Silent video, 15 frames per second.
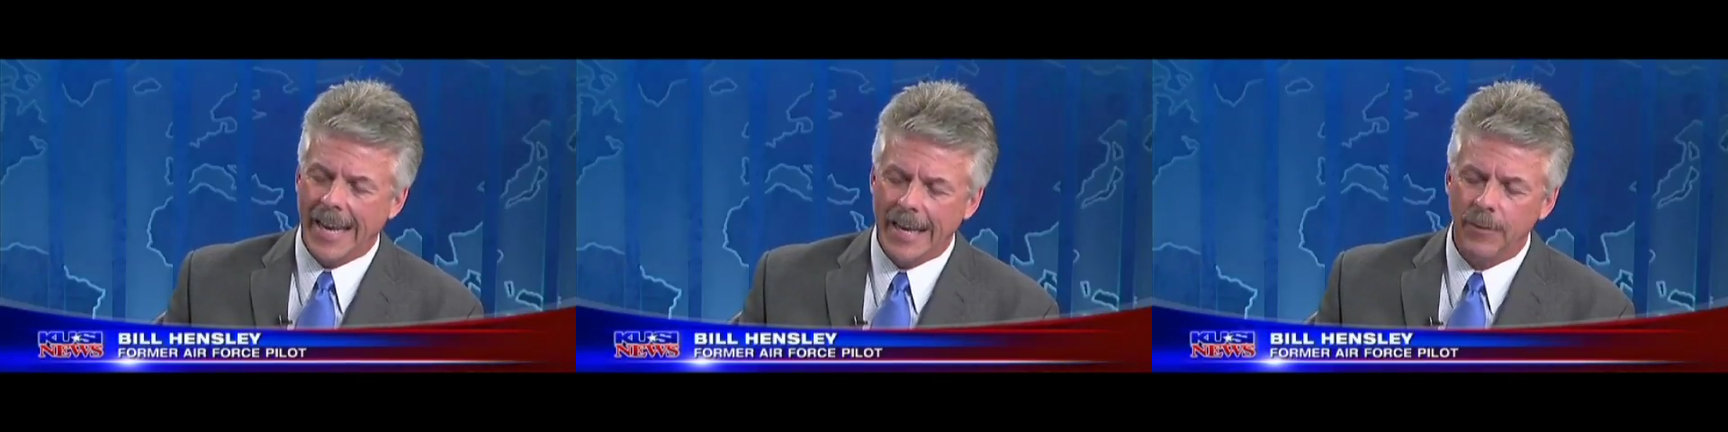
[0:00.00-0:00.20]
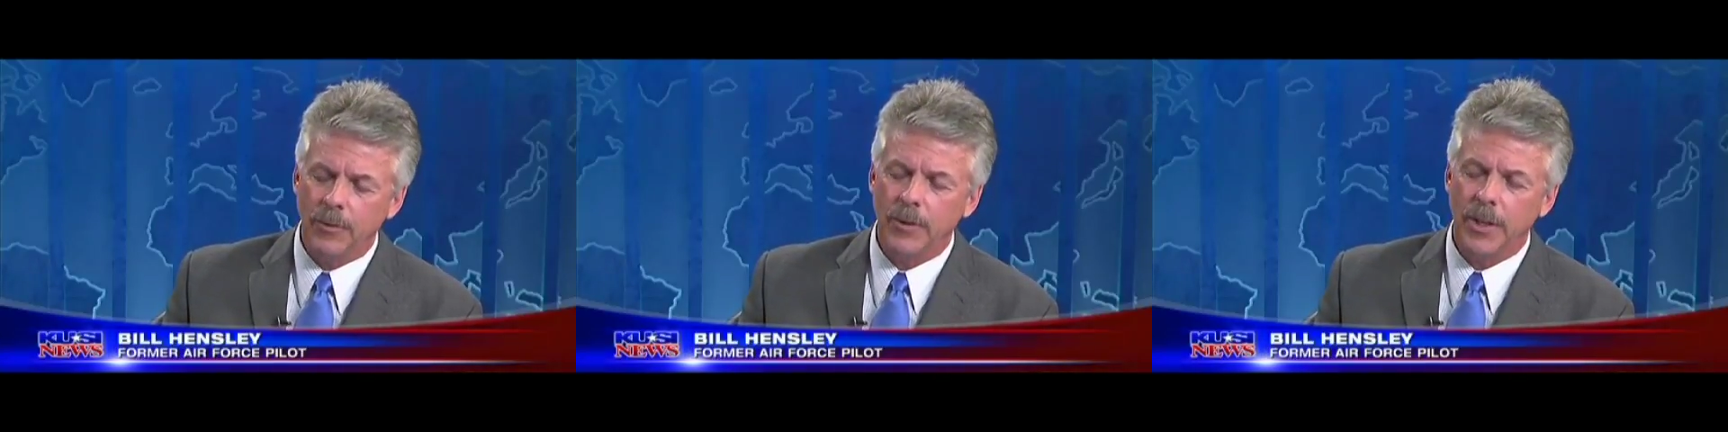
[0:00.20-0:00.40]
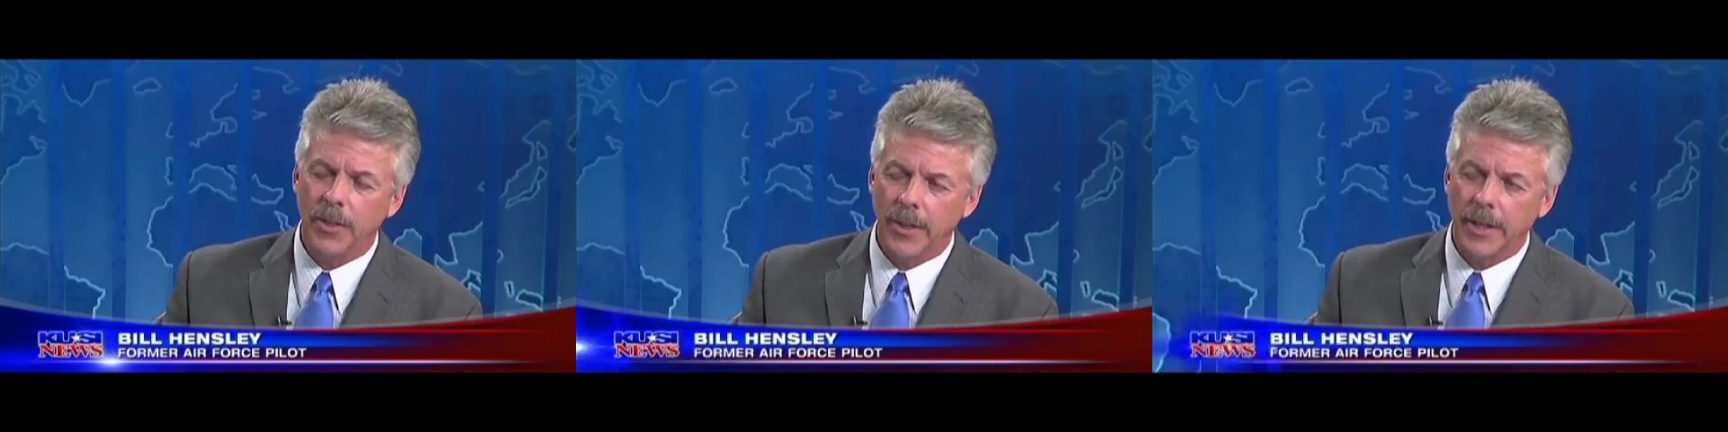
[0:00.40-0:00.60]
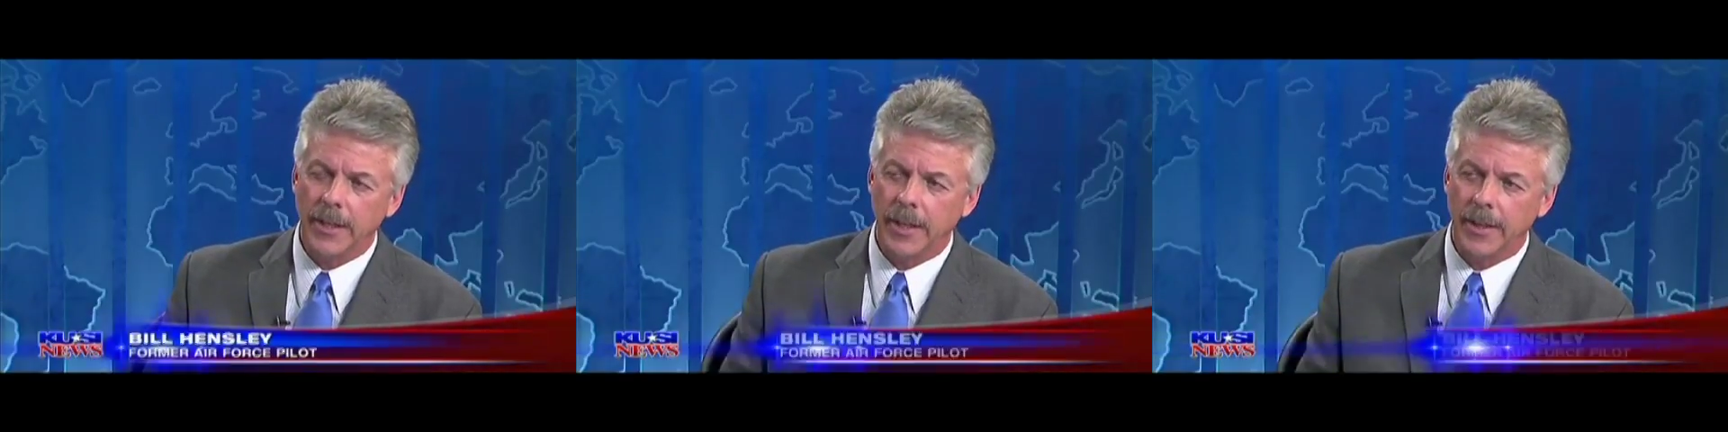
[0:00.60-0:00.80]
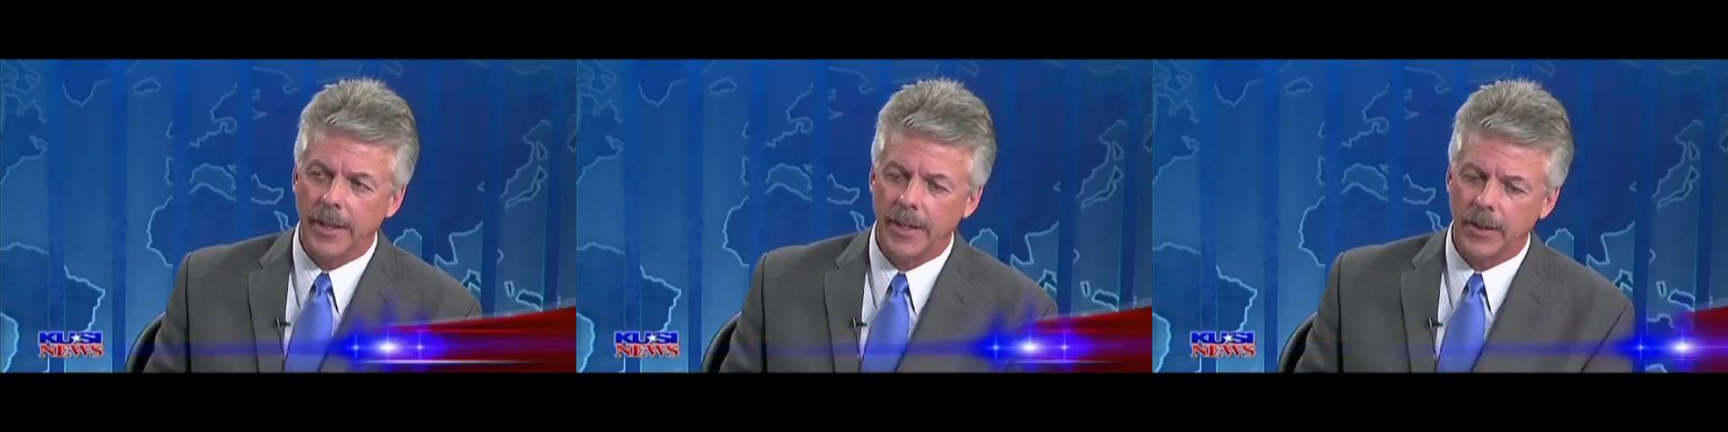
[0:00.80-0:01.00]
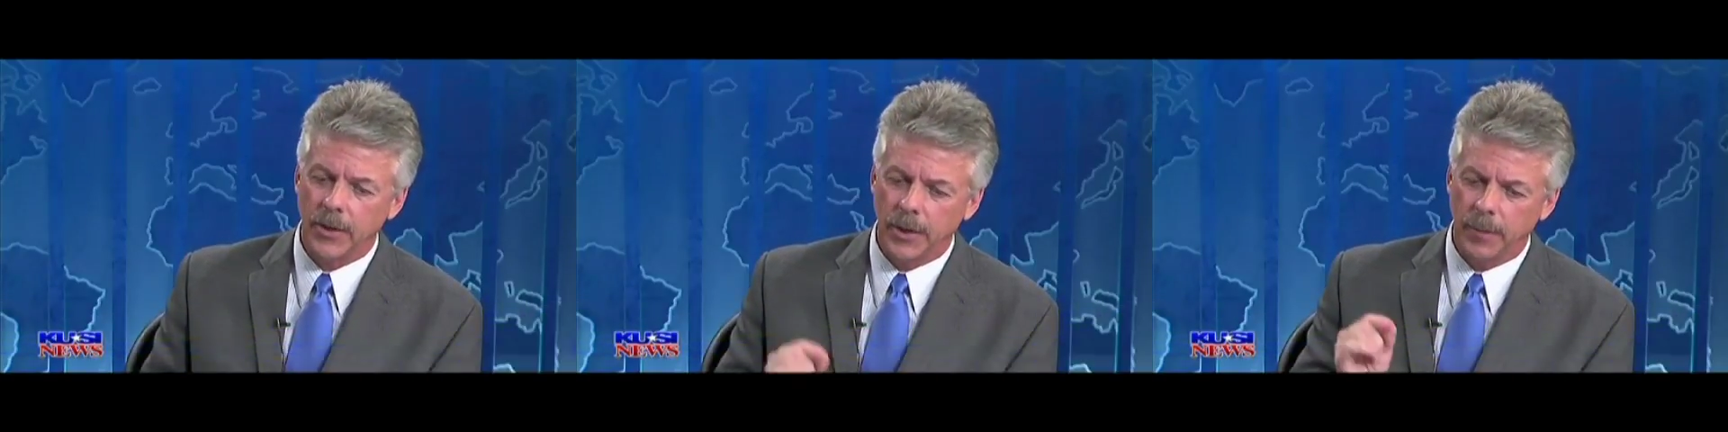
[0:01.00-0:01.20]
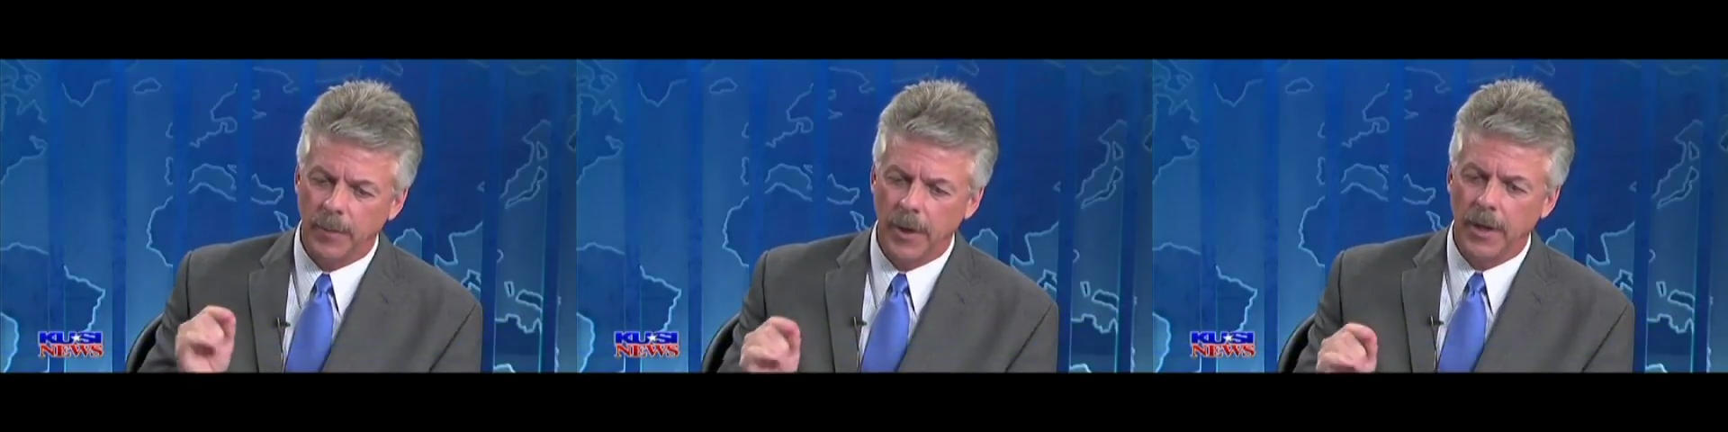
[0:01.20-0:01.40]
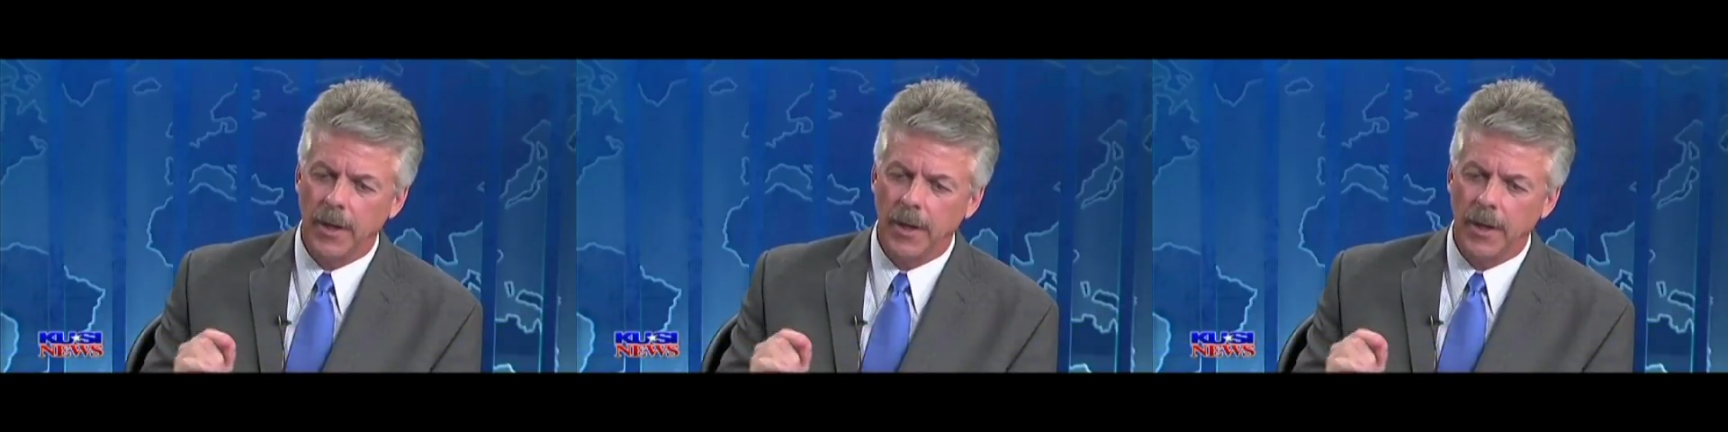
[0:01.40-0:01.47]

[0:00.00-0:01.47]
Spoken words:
everything that they could.